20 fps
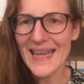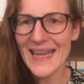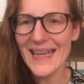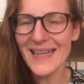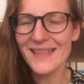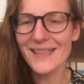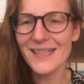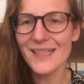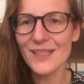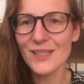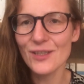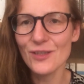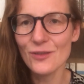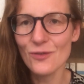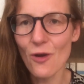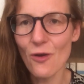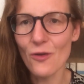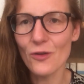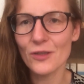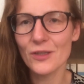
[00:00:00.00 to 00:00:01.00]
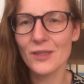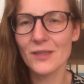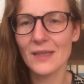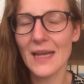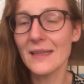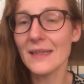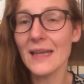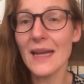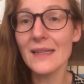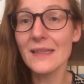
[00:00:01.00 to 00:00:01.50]
It is not
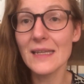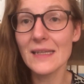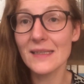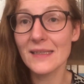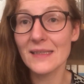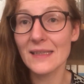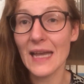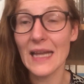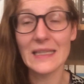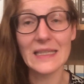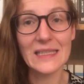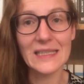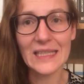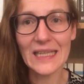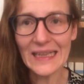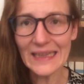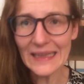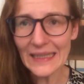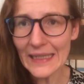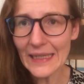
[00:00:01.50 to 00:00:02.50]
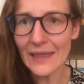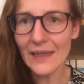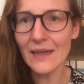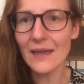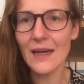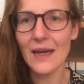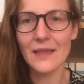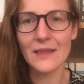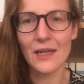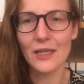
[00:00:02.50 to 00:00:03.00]
and, and it's and it's
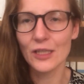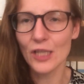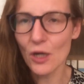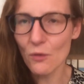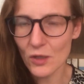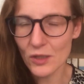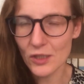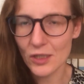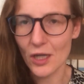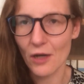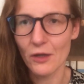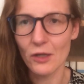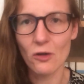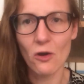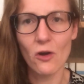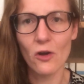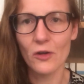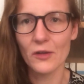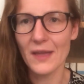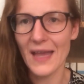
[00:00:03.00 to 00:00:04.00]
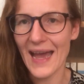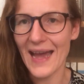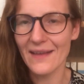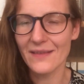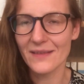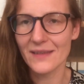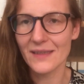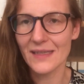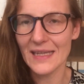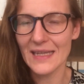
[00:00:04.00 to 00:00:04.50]
clear and I know what's going on
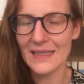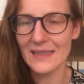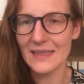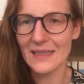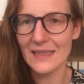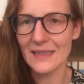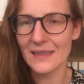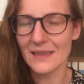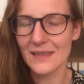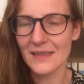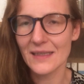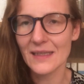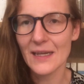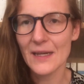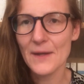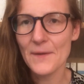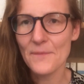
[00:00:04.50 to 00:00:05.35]
and it is